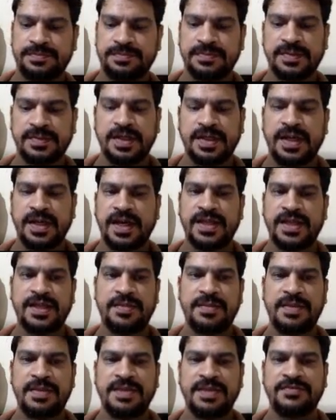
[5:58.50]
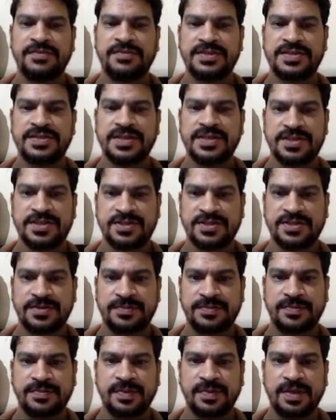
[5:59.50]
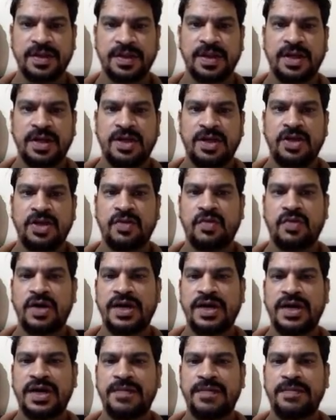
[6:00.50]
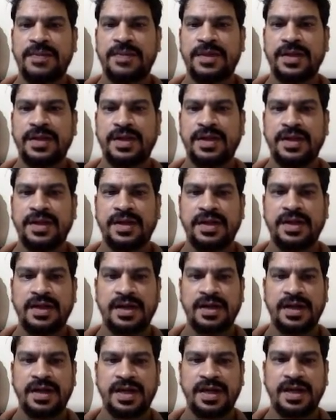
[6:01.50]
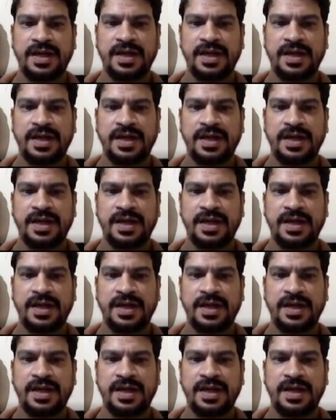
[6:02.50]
in the breadth first search. Now, what happened in